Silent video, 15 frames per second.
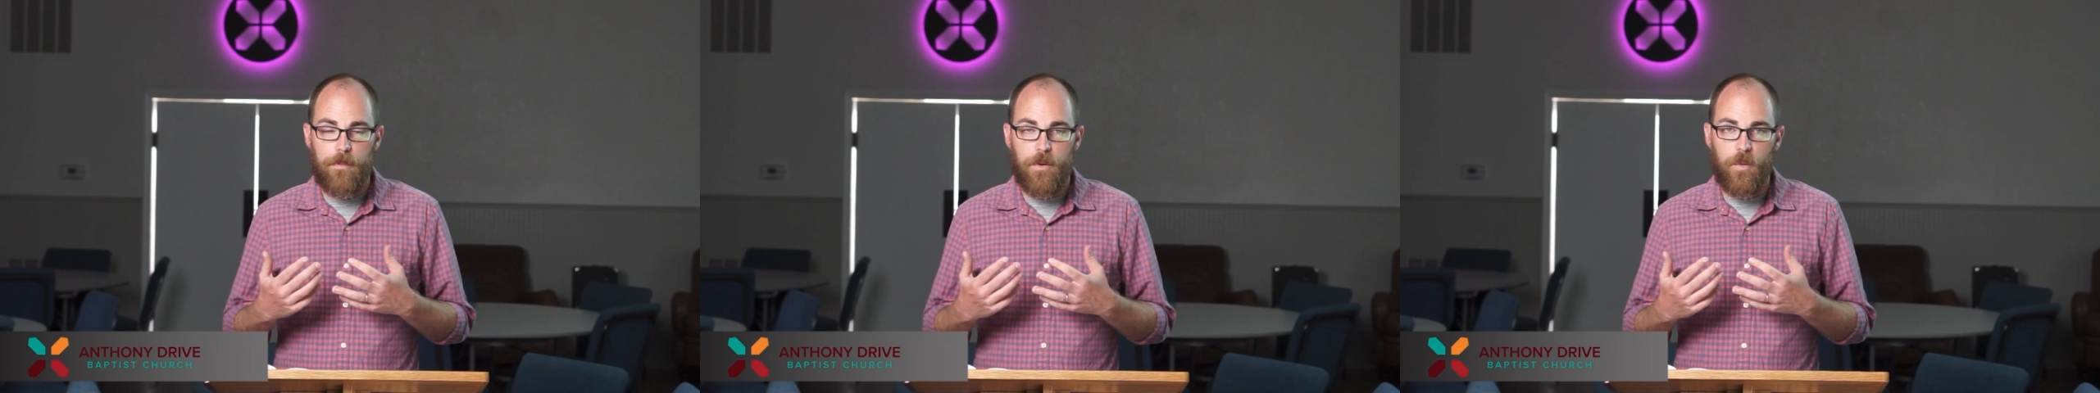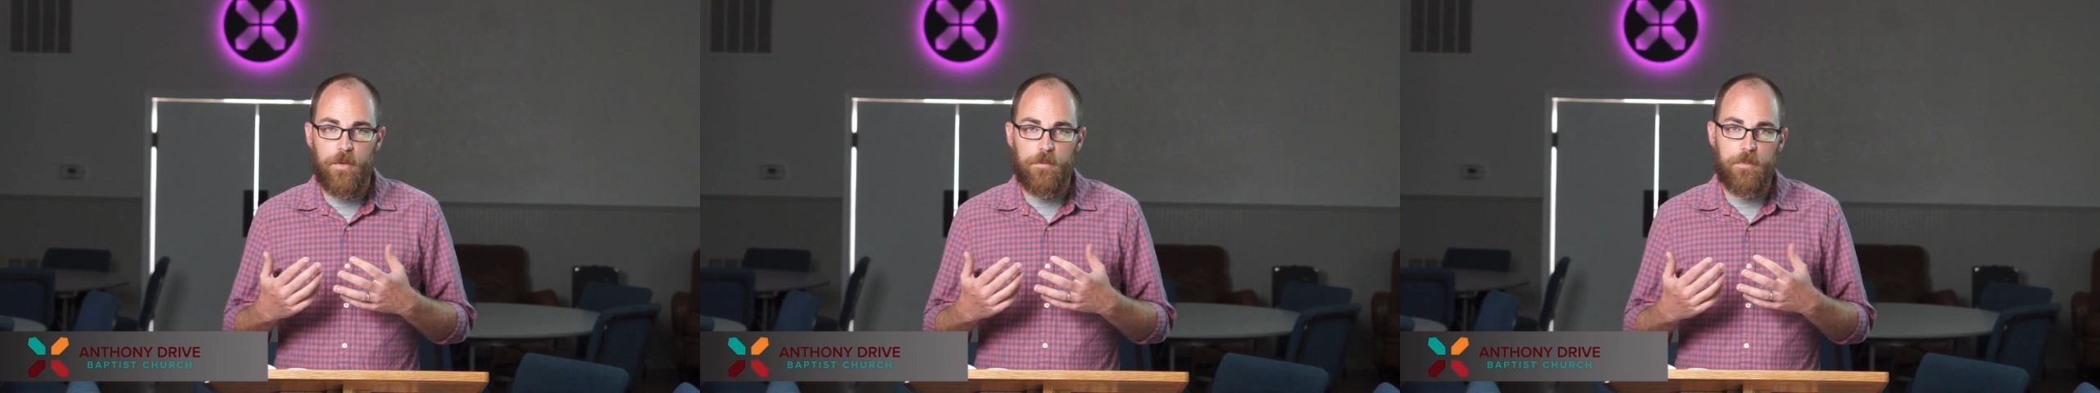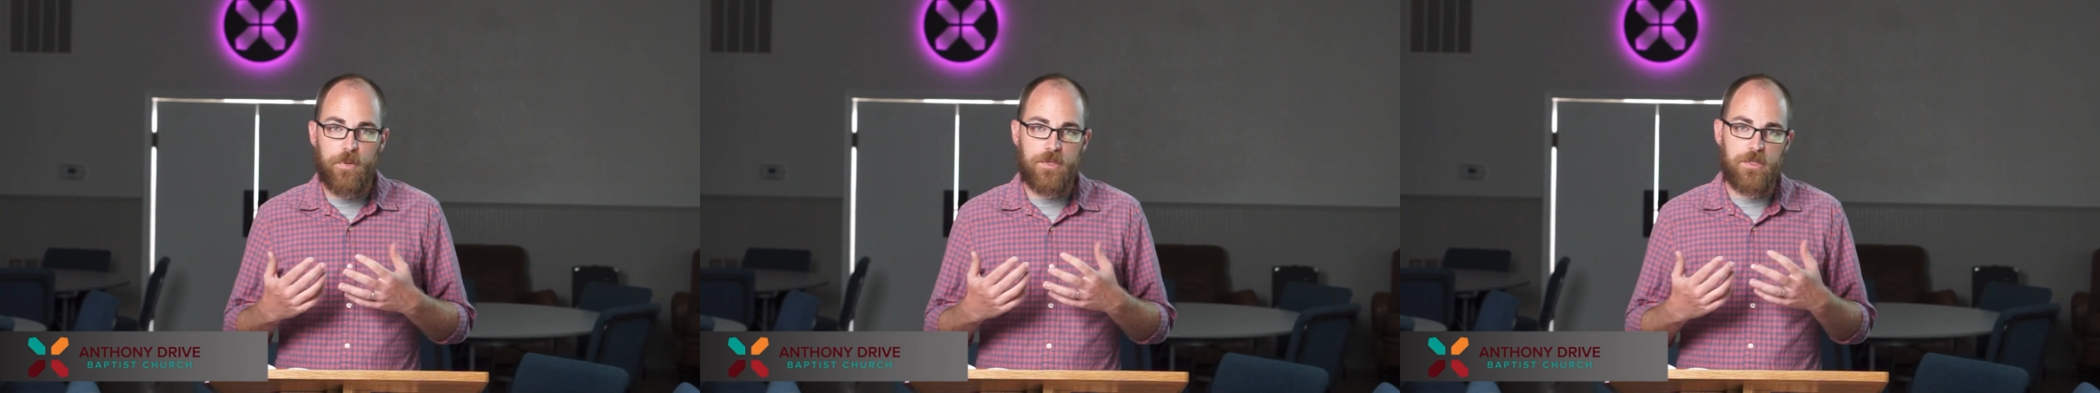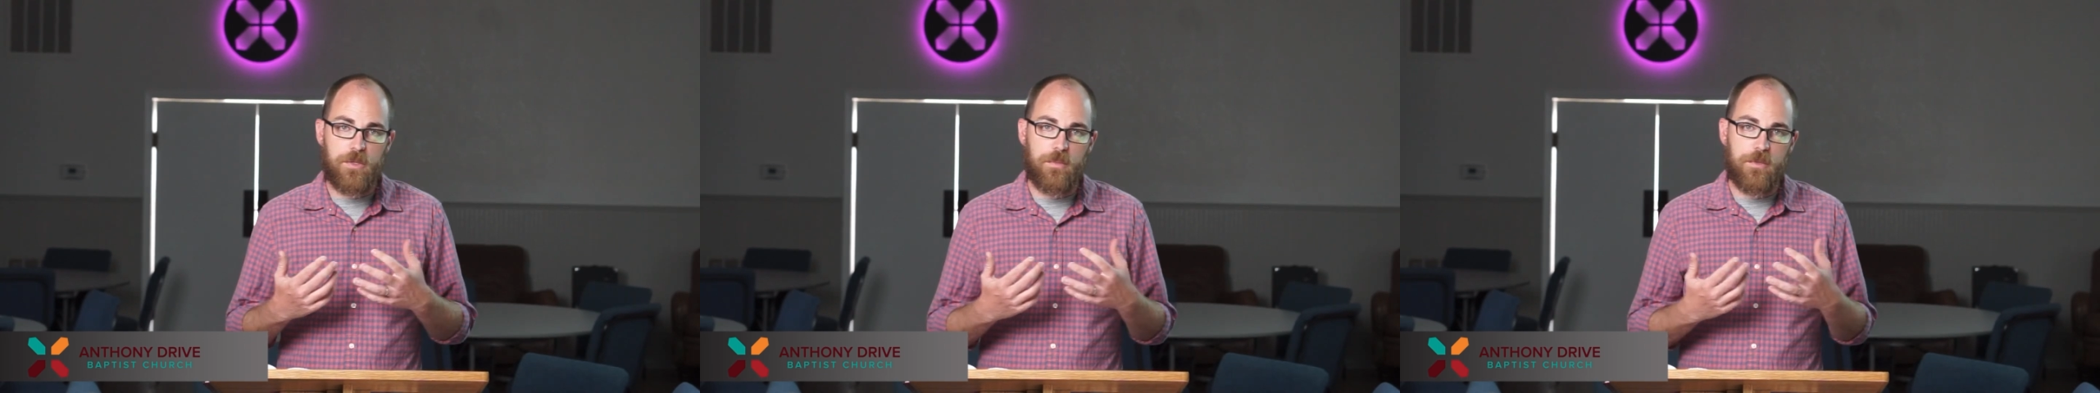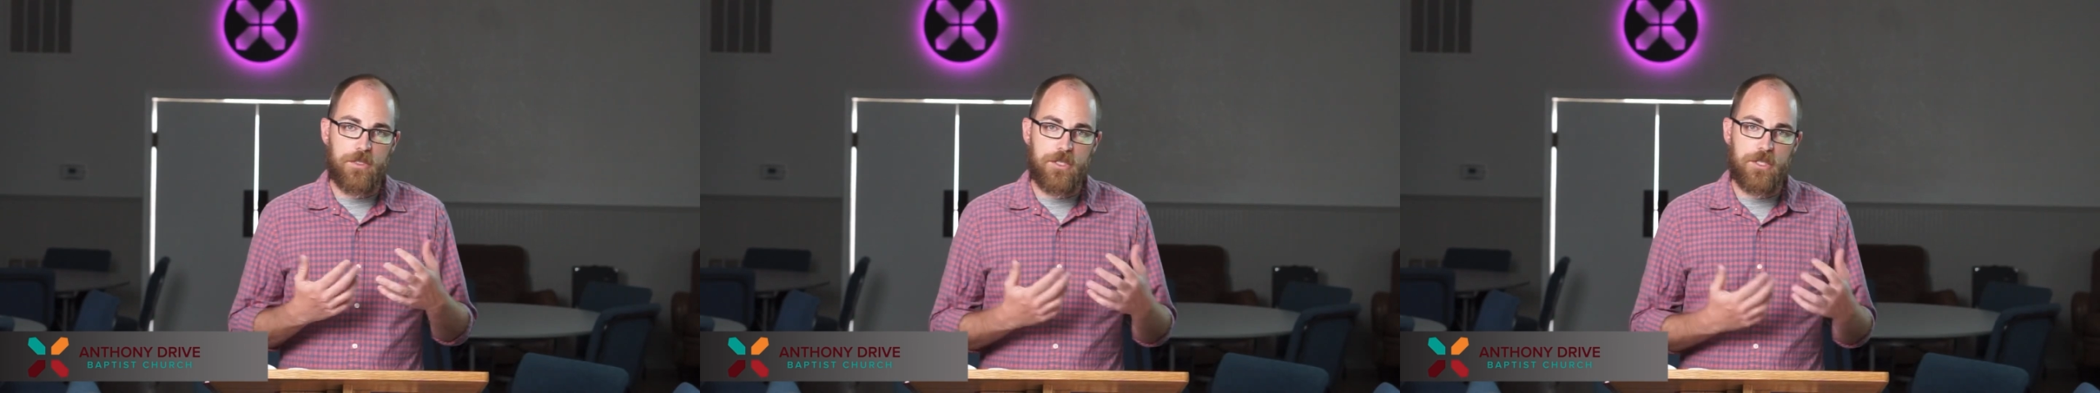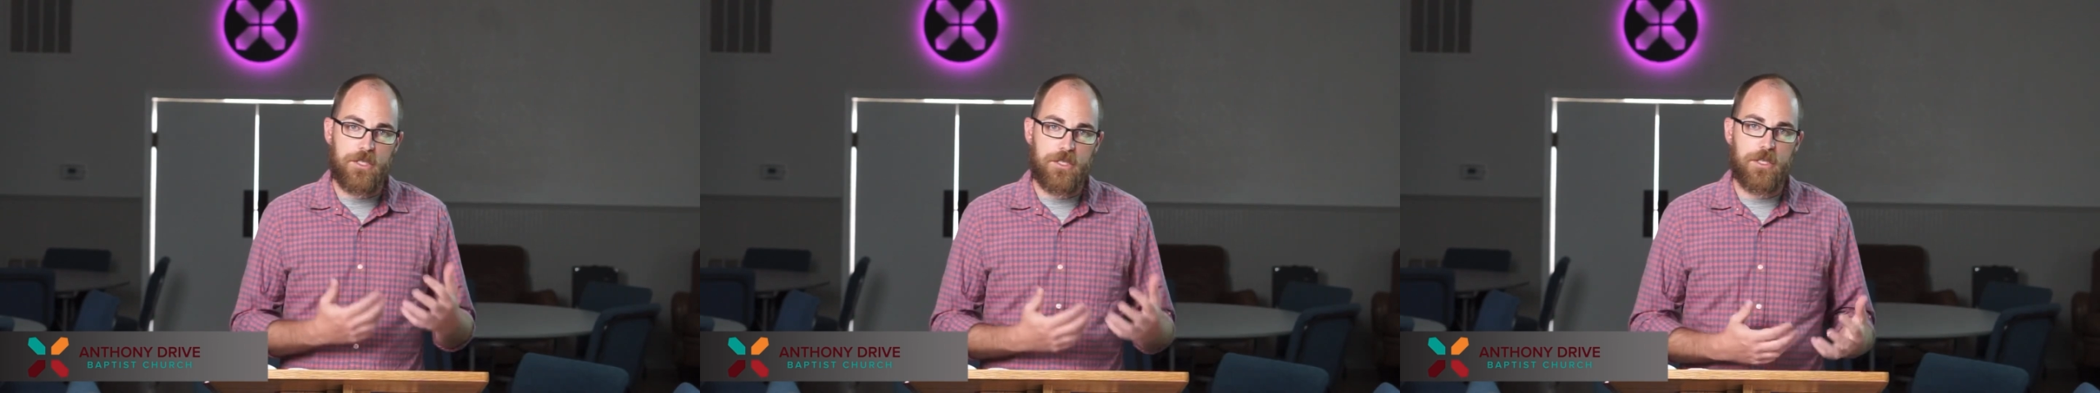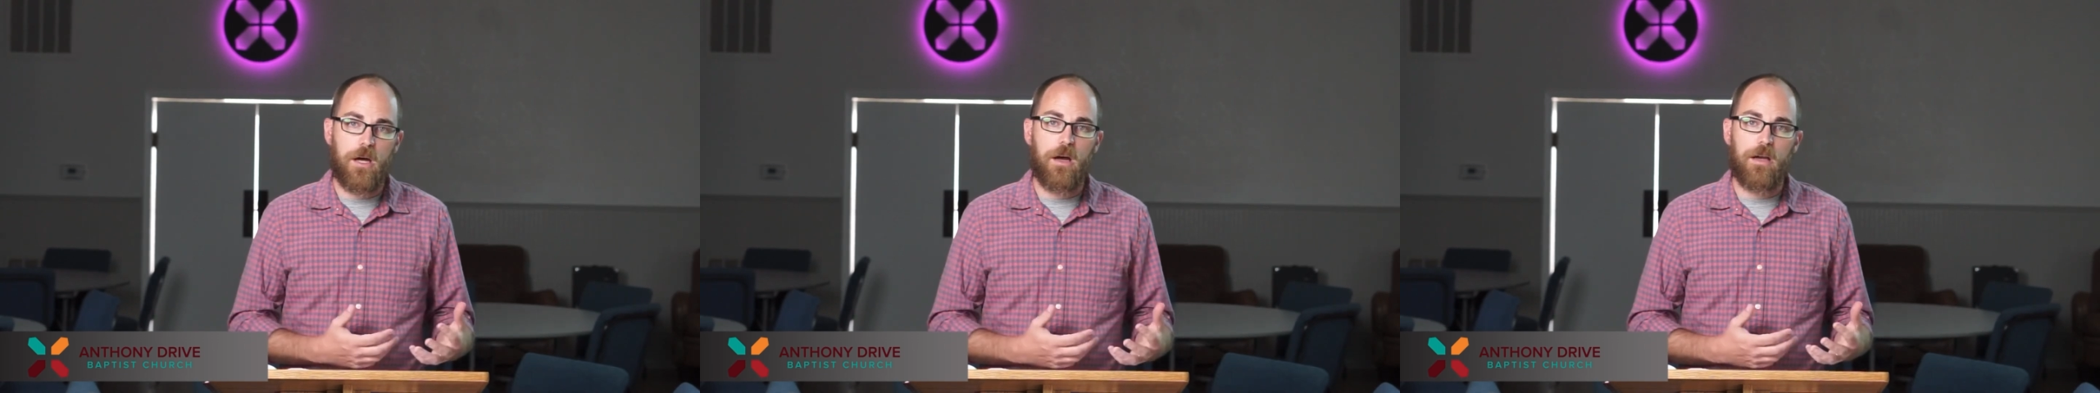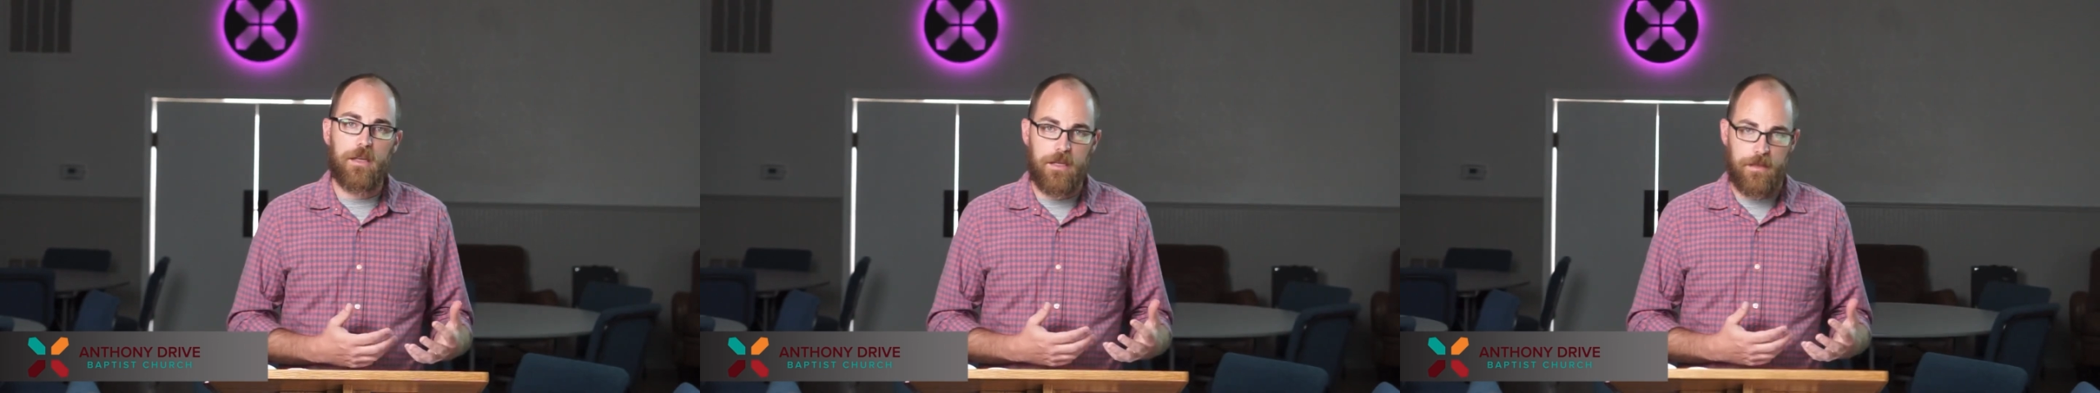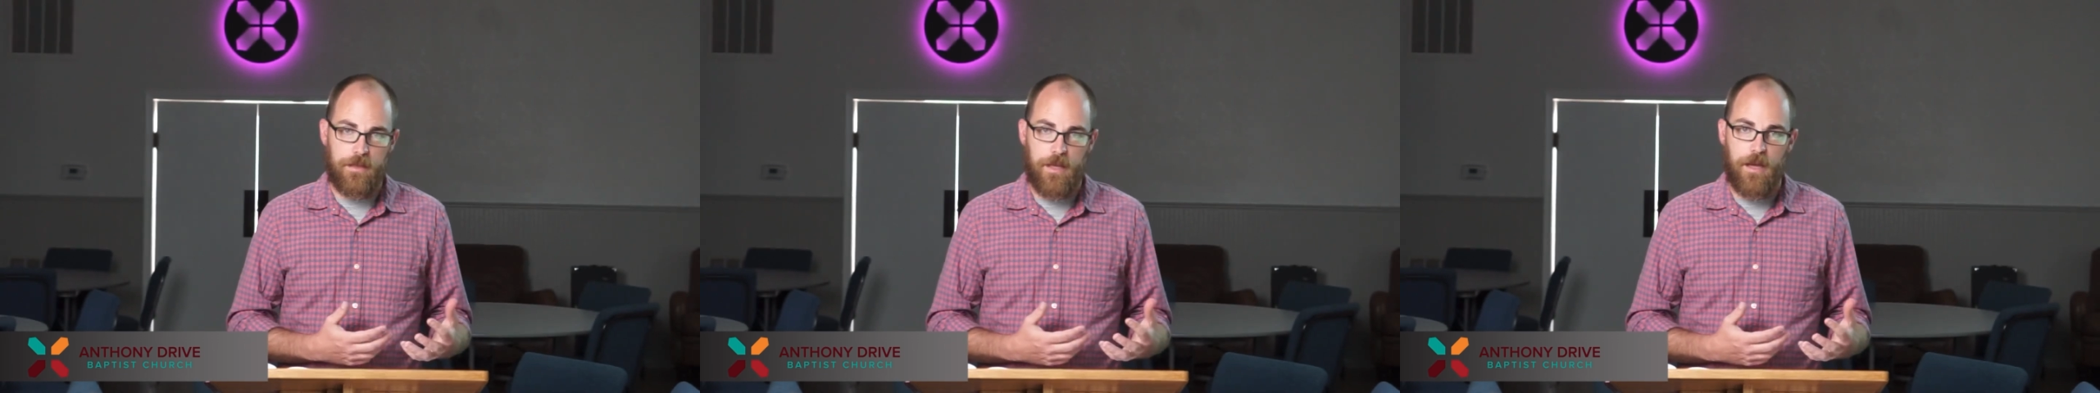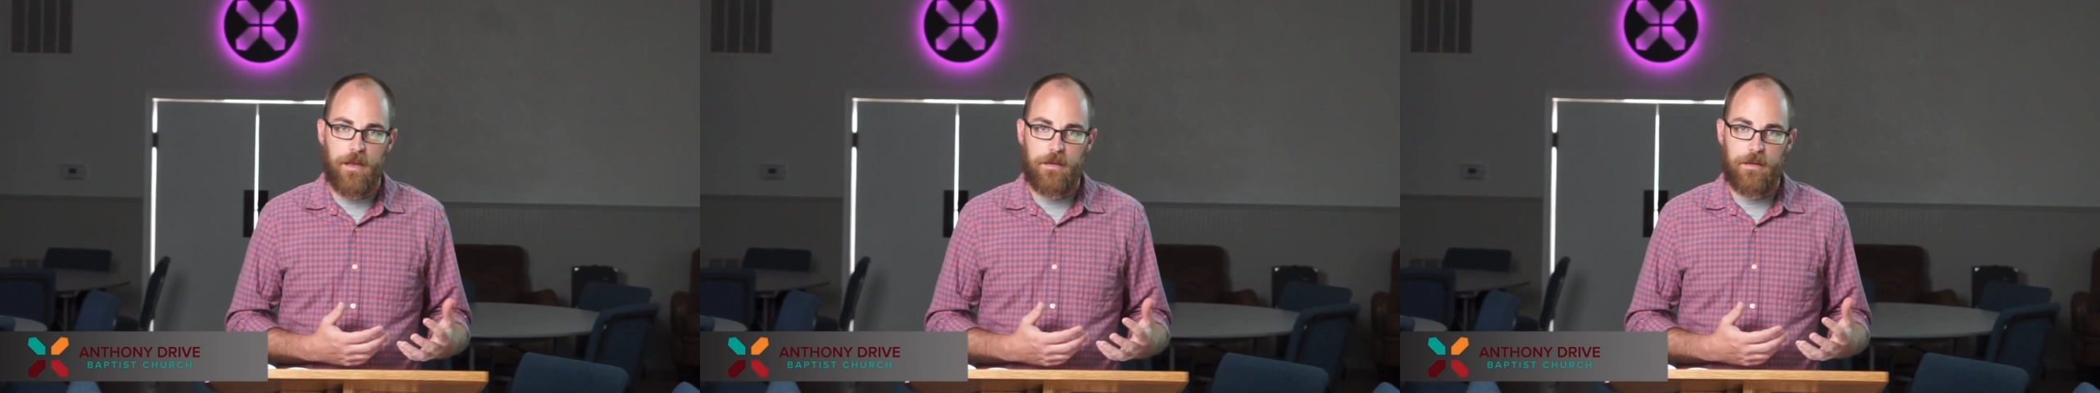But we've put so much stock in
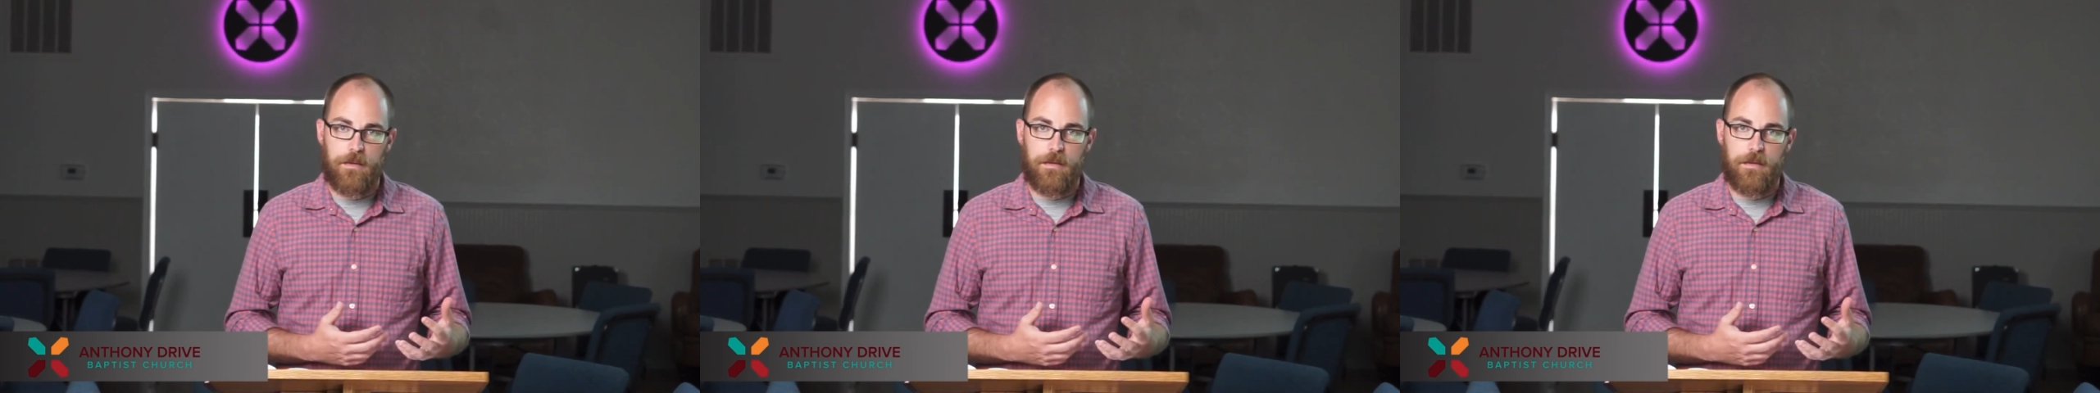that.